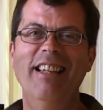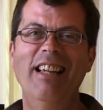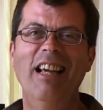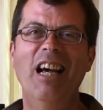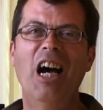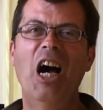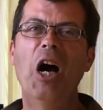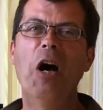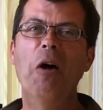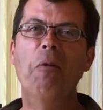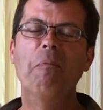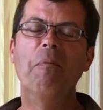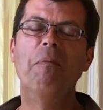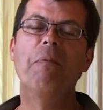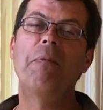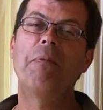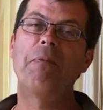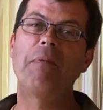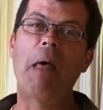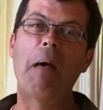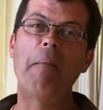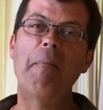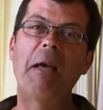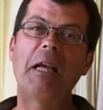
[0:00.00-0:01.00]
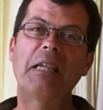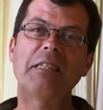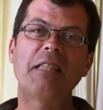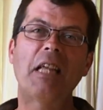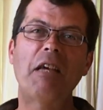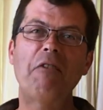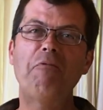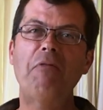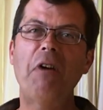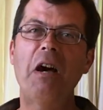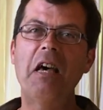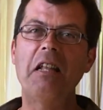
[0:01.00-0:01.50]
That makes
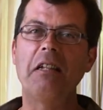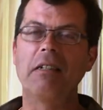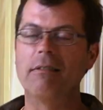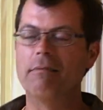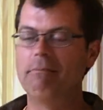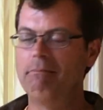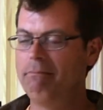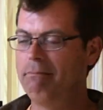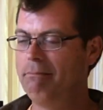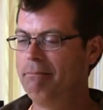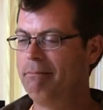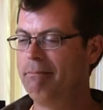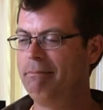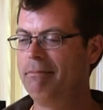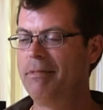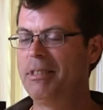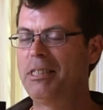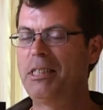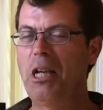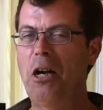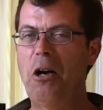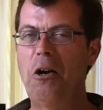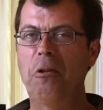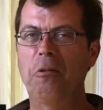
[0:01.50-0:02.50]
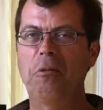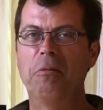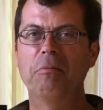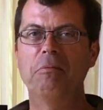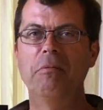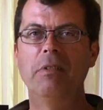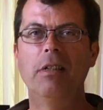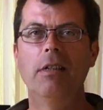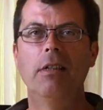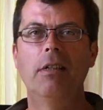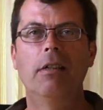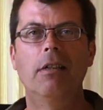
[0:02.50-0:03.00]
life fun. So
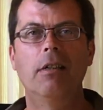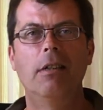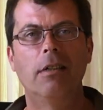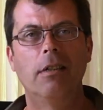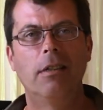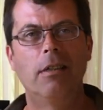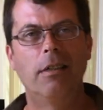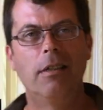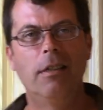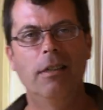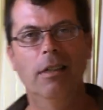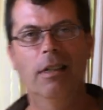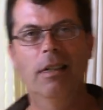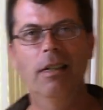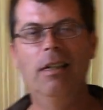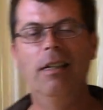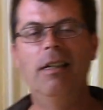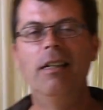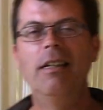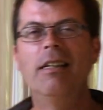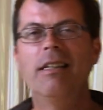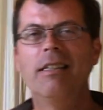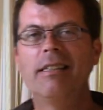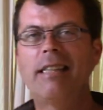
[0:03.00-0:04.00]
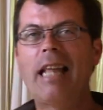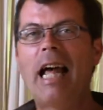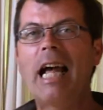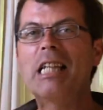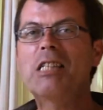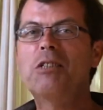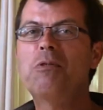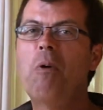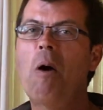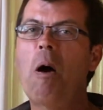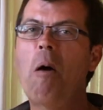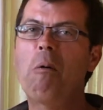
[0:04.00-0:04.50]

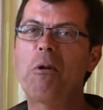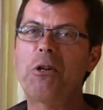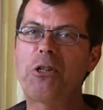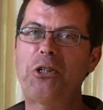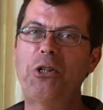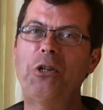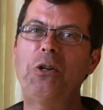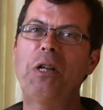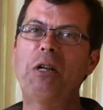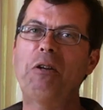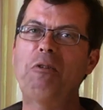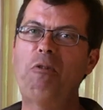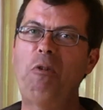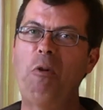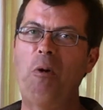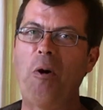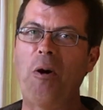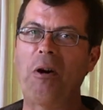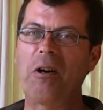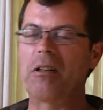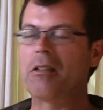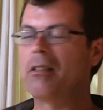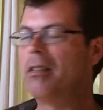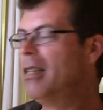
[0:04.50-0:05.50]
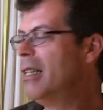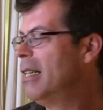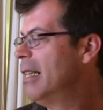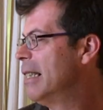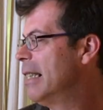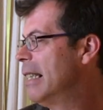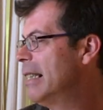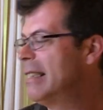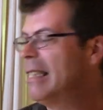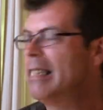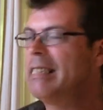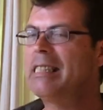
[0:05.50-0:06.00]
that's what we're shooting for.
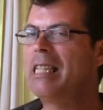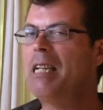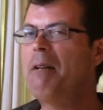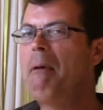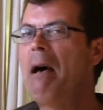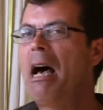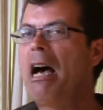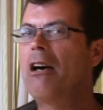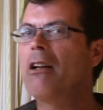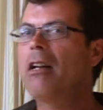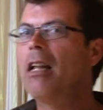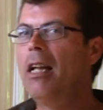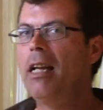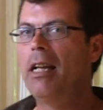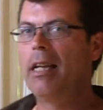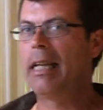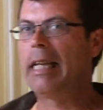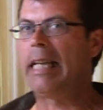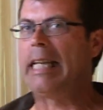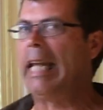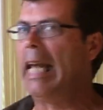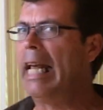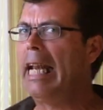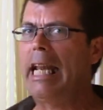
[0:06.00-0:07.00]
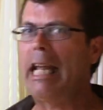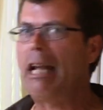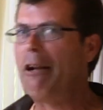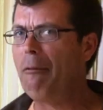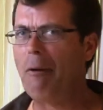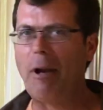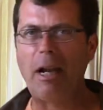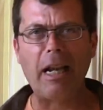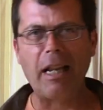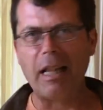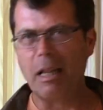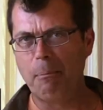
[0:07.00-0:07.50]
This isn't about getting
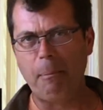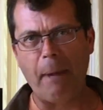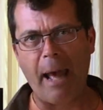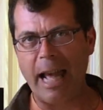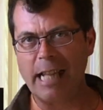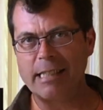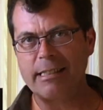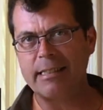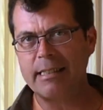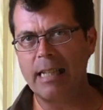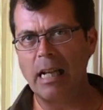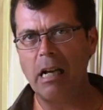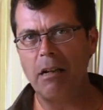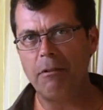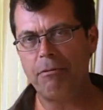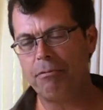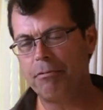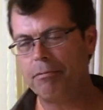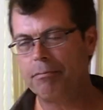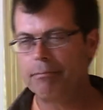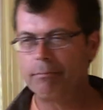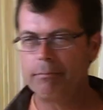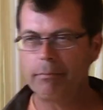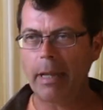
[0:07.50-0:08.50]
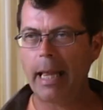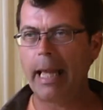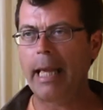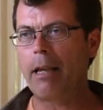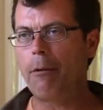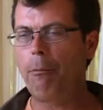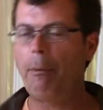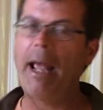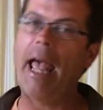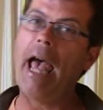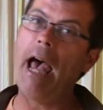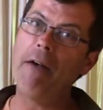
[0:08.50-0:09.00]
rid of the bad stuff.
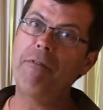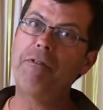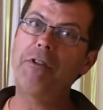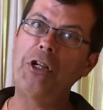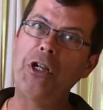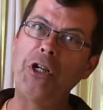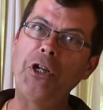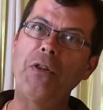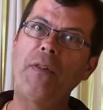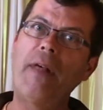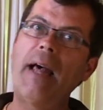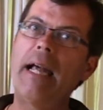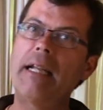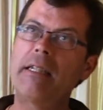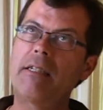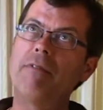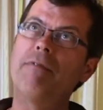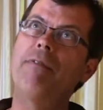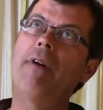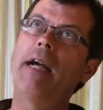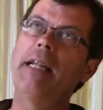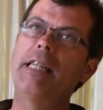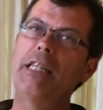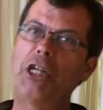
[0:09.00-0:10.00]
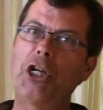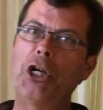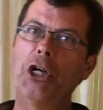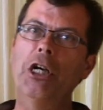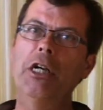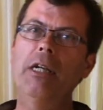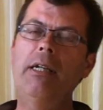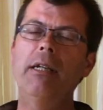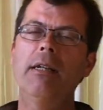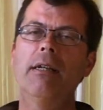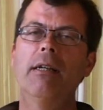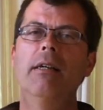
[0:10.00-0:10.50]
Like, we have to do that to find the
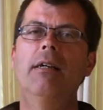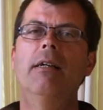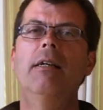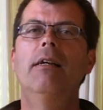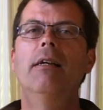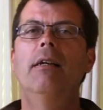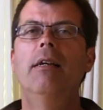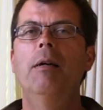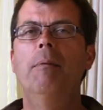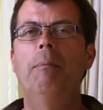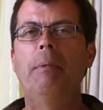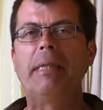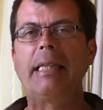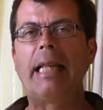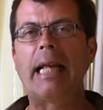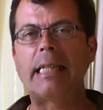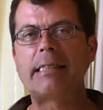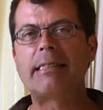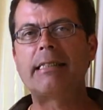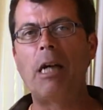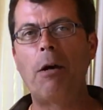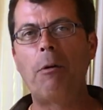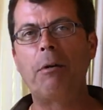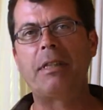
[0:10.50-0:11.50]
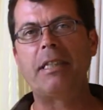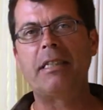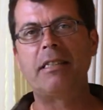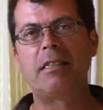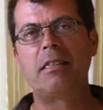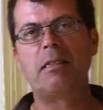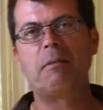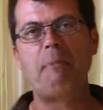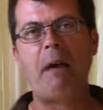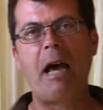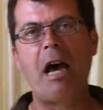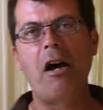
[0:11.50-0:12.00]
good, but that's not what this
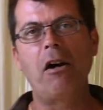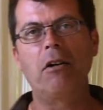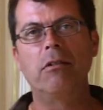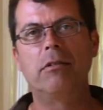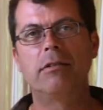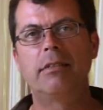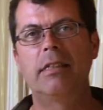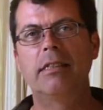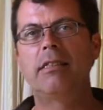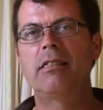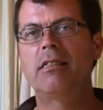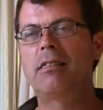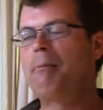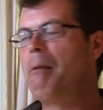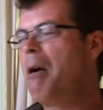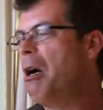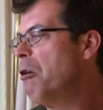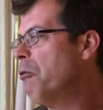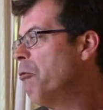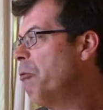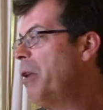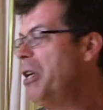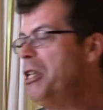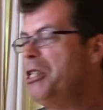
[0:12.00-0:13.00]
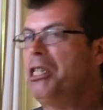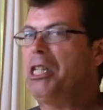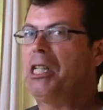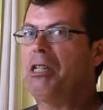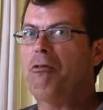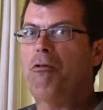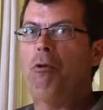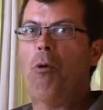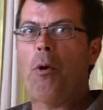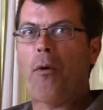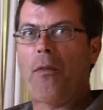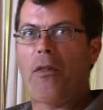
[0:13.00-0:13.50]
is about. This is about reaching
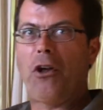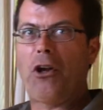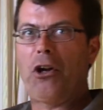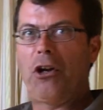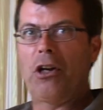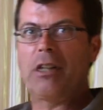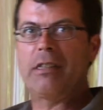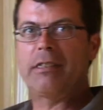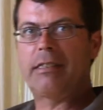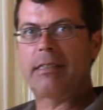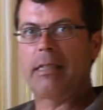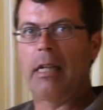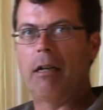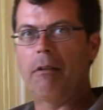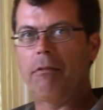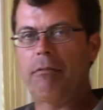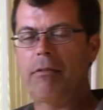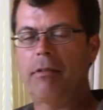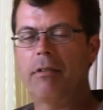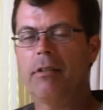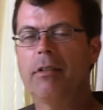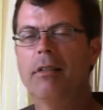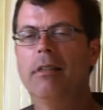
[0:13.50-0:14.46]
for the good stuff.